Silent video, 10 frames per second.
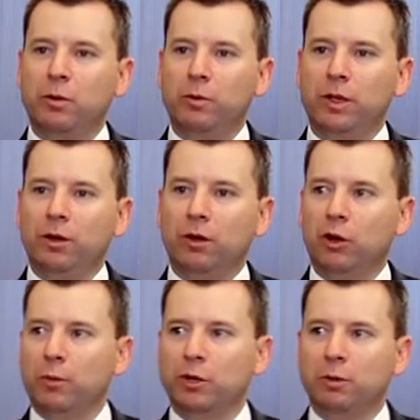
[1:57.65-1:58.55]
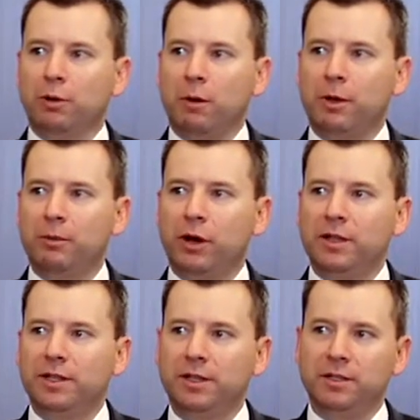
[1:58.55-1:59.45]
what we call commercial property
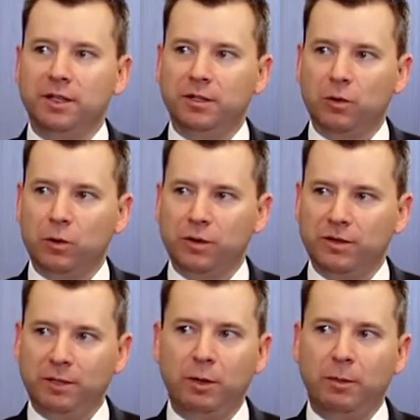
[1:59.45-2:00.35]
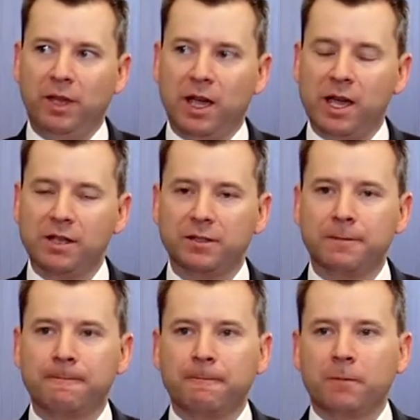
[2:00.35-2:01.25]
price indices, or CPPIs.
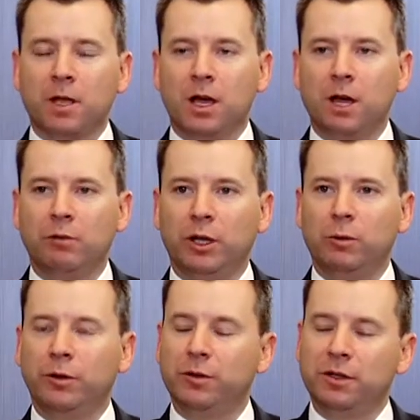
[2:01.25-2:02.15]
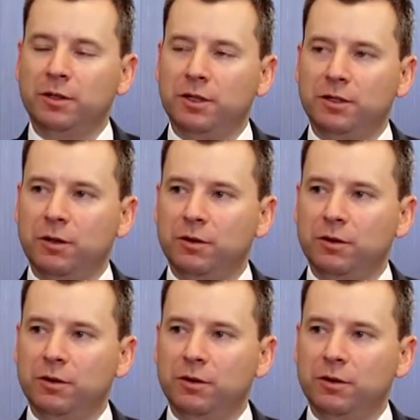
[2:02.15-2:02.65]
And really what those indices do